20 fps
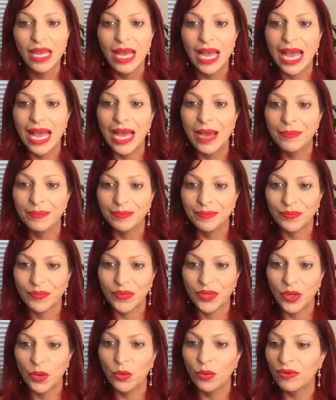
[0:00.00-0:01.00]

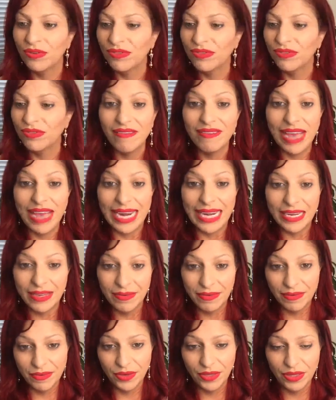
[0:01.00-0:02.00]
or a 580 if
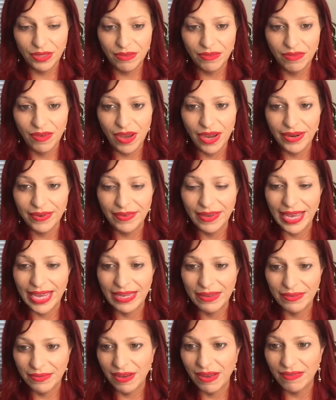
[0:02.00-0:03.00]
you've got the
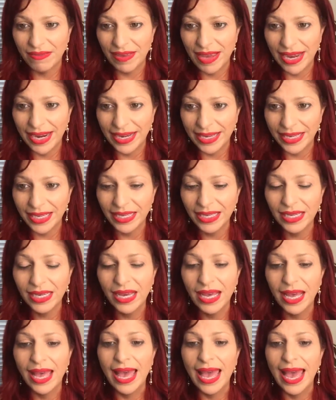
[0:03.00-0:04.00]
580.
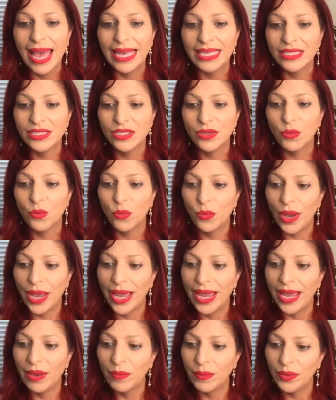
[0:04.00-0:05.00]
And
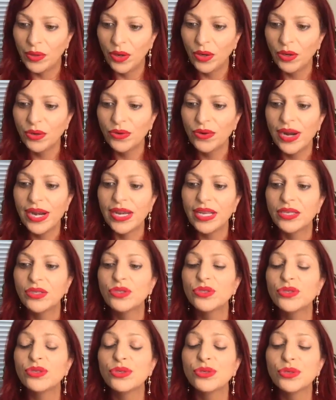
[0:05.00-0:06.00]
where we're not creating
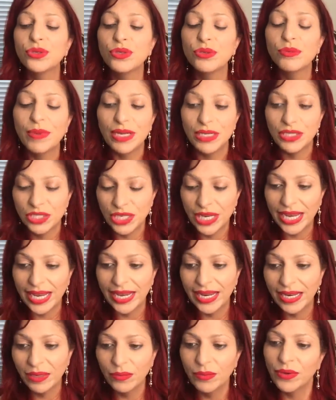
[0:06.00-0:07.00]
too much
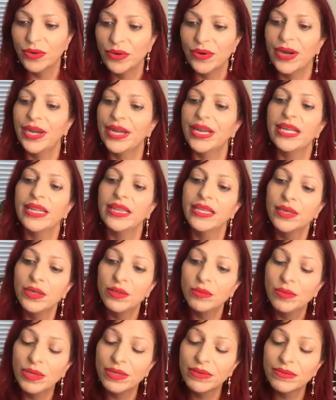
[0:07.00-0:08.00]
heat, we're creating a little
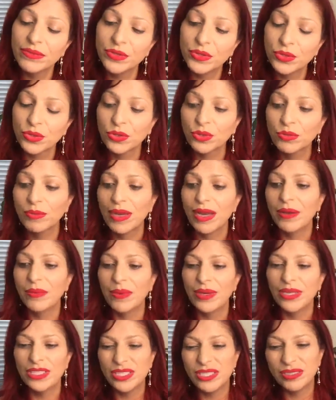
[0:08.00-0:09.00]
bit of trauma,
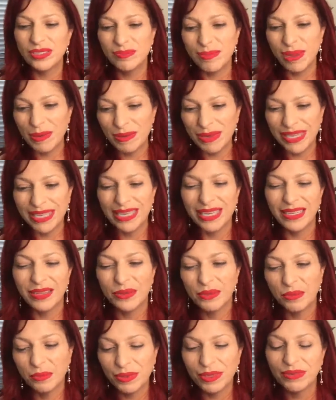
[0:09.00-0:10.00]
we're just maybe getting a
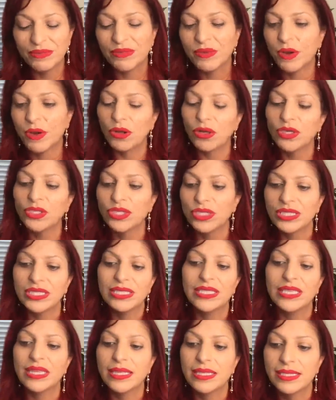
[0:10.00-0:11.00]
little bit of collagen
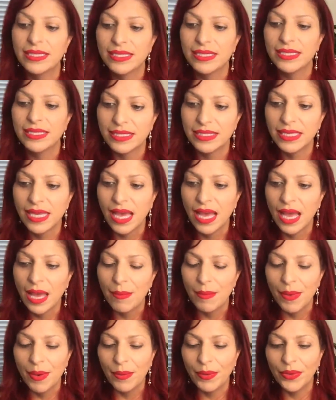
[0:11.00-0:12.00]
synthesis,
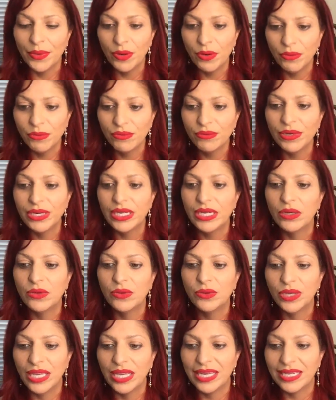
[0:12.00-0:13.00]
but we're not really
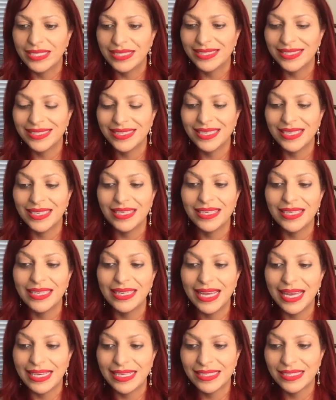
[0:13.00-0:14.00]
looking at skin
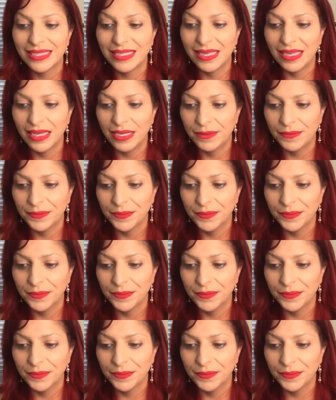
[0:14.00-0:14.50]
laxity.